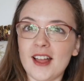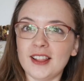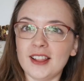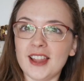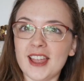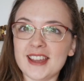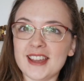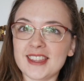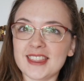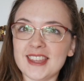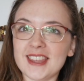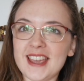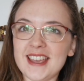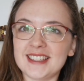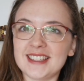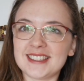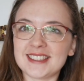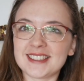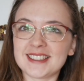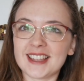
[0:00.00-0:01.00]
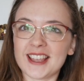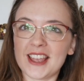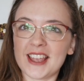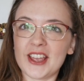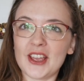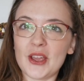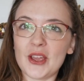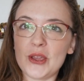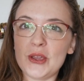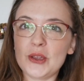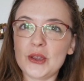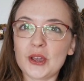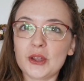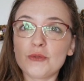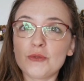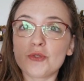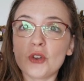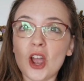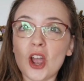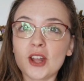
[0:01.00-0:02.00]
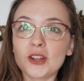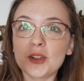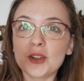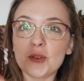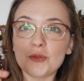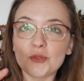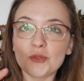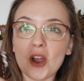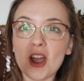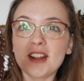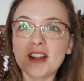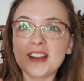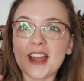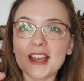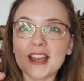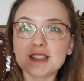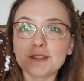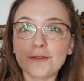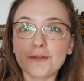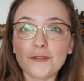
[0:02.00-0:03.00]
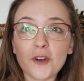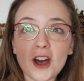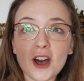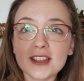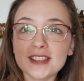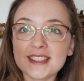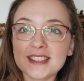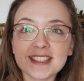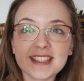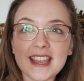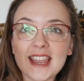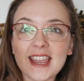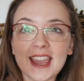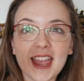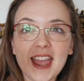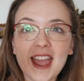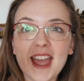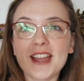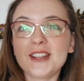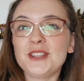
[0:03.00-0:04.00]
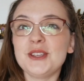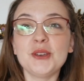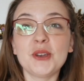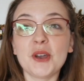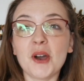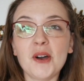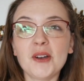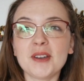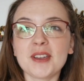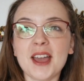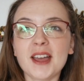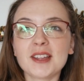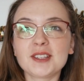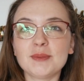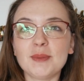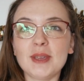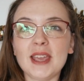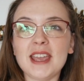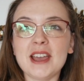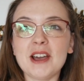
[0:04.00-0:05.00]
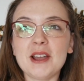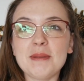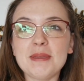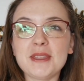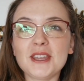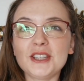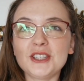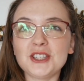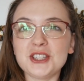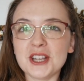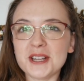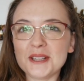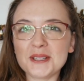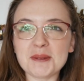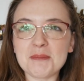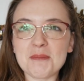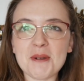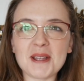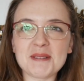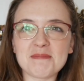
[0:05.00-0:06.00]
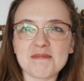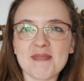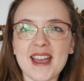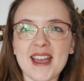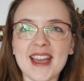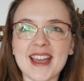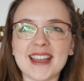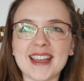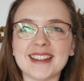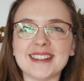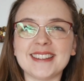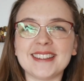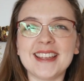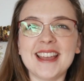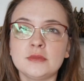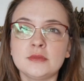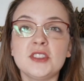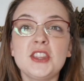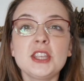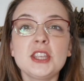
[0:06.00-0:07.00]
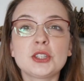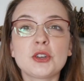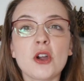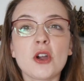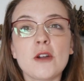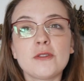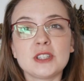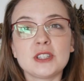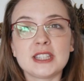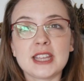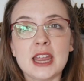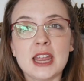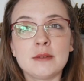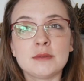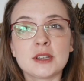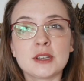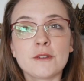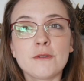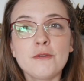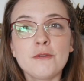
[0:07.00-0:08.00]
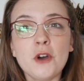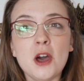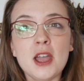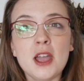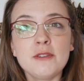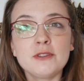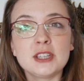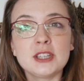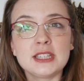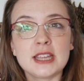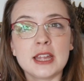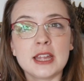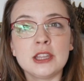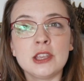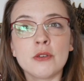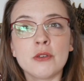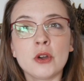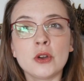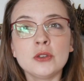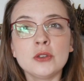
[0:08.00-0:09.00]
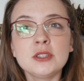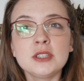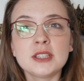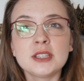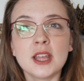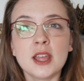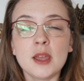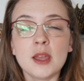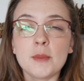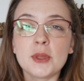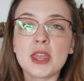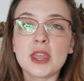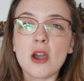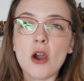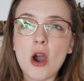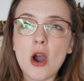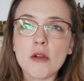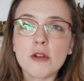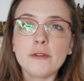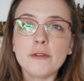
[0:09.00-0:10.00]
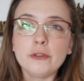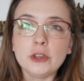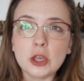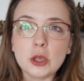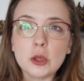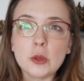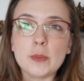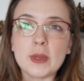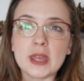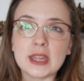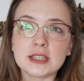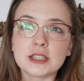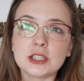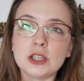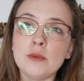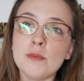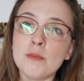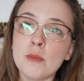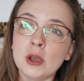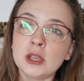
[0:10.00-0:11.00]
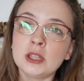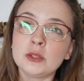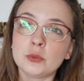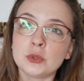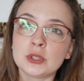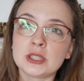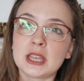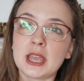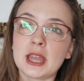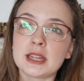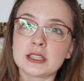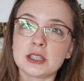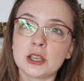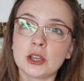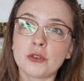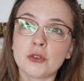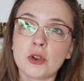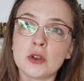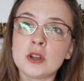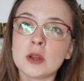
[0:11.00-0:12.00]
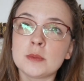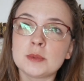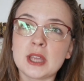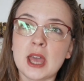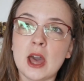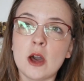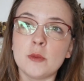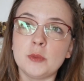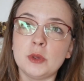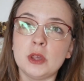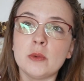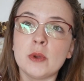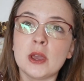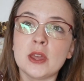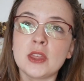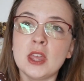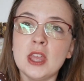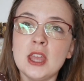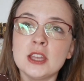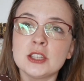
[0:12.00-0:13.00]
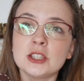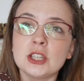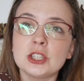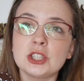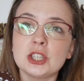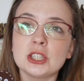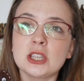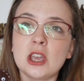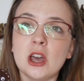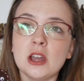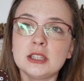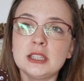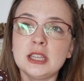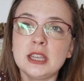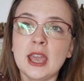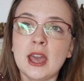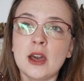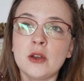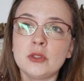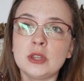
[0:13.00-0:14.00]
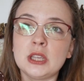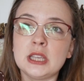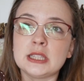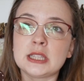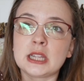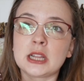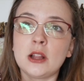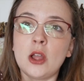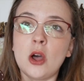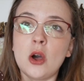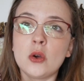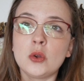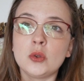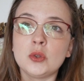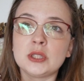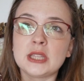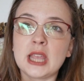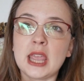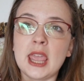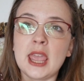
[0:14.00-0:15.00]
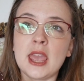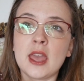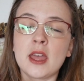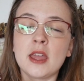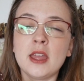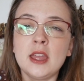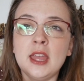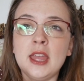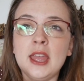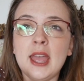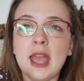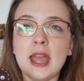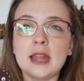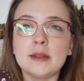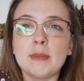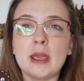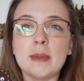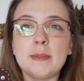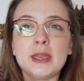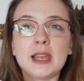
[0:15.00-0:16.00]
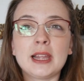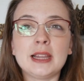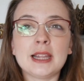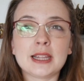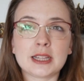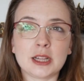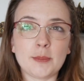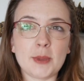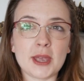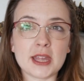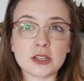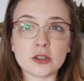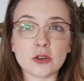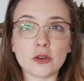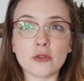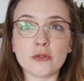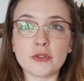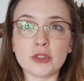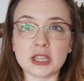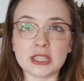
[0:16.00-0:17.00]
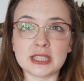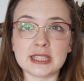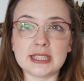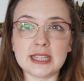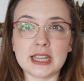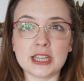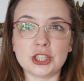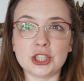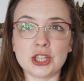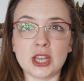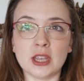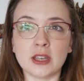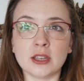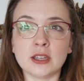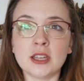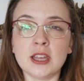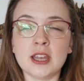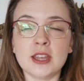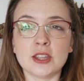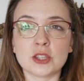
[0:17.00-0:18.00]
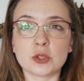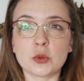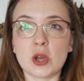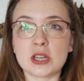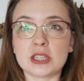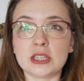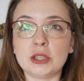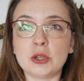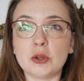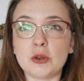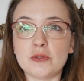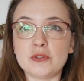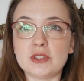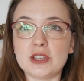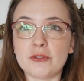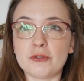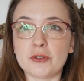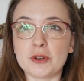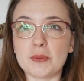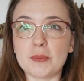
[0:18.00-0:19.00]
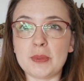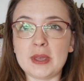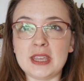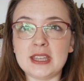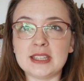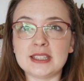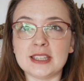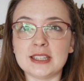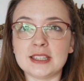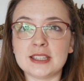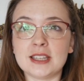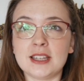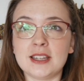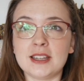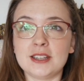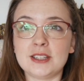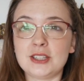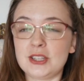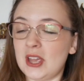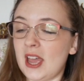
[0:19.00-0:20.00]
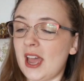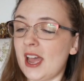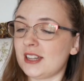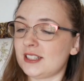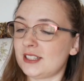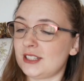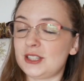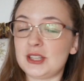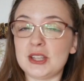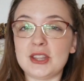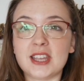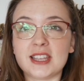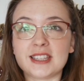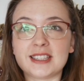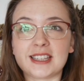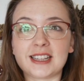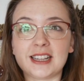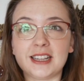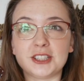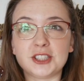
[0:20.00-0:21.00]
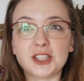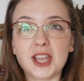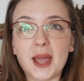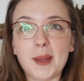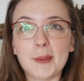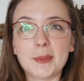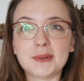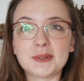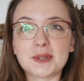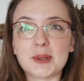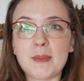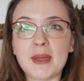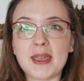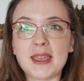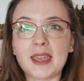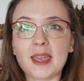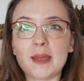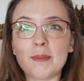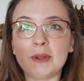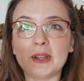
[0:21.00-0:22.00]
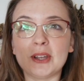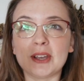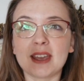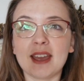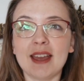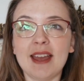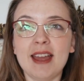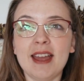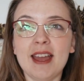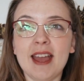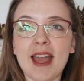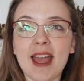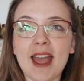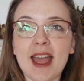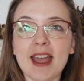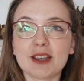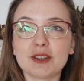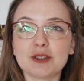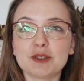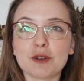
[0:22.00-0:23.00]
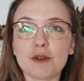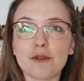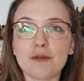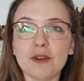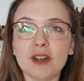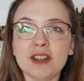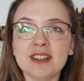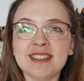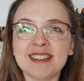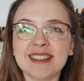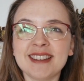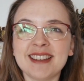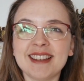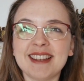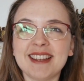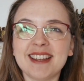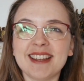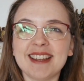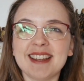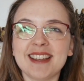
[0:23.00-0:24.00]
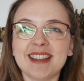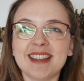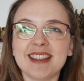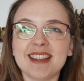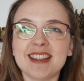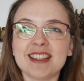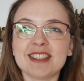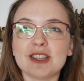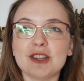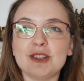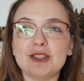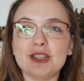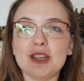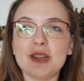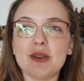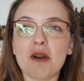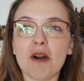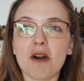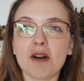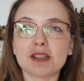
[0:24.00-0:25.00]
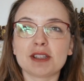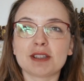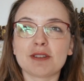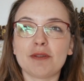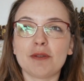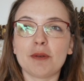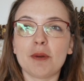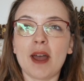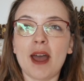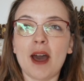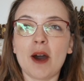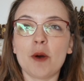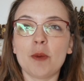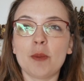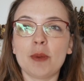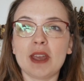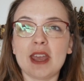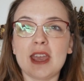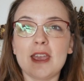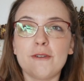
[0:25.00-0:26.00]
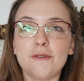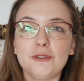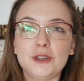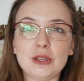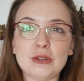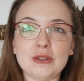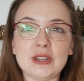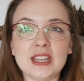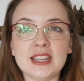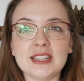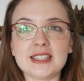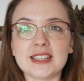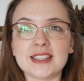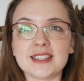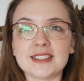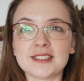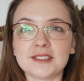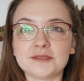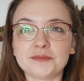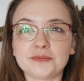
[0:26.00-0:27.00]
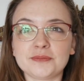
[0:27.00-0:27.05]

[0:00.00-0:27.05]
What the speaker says: Like this, who can run as fast as he can. You can't catch me, I'm the Gingerbread Man. This craft is aimed at 5 to 10-year-olds, but there are a few bits you might want to get a grown-up to help you with, such as cutting out these little holes here and maybe a little bit of the stitching. It's quite a lot of different pieces to add to this little chap to make him look extra fun. So do ask for help if you need it.